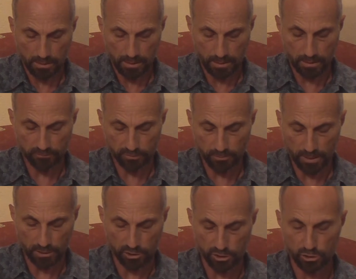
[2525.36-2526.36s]
and
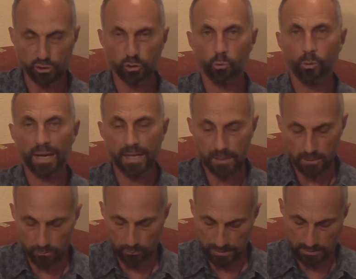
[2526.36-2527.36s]
information to weigh
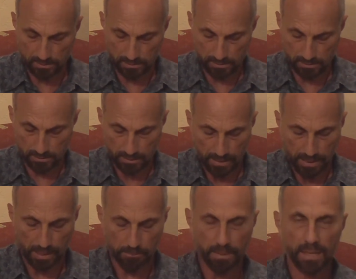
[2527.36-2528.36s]
the risks
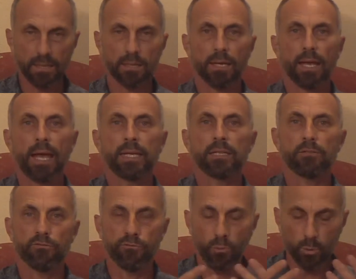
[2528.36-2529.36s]
and make an
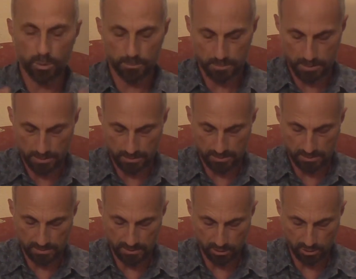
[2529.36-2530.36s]
informed
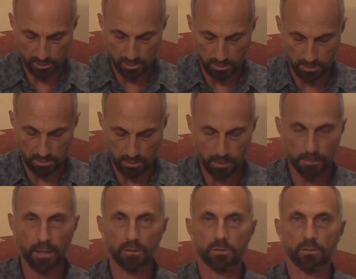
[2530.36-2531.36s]
decision
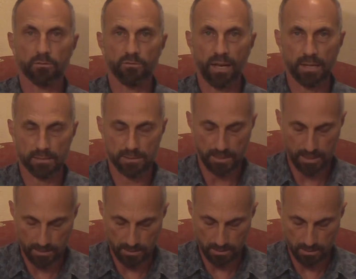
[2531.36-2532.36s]
about
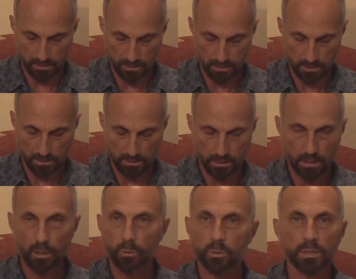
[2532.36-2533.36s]
vaccinating.
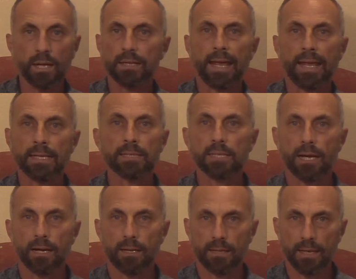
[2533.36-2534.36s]
We're not
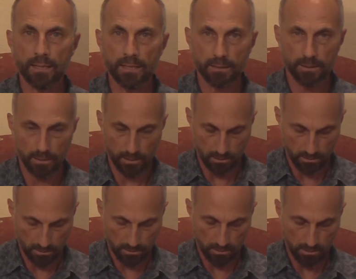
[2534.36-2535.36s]
anti anything.
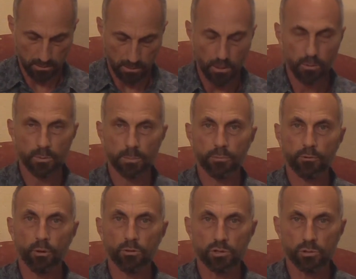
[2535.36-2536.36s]
We're
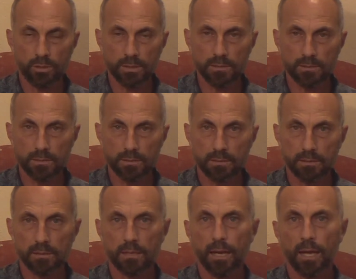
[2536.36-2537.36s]
pro-choice
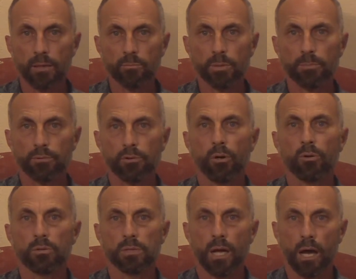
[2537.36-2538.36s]
and we're
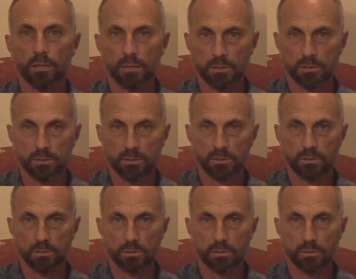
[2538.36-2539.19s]
pro-knowledge.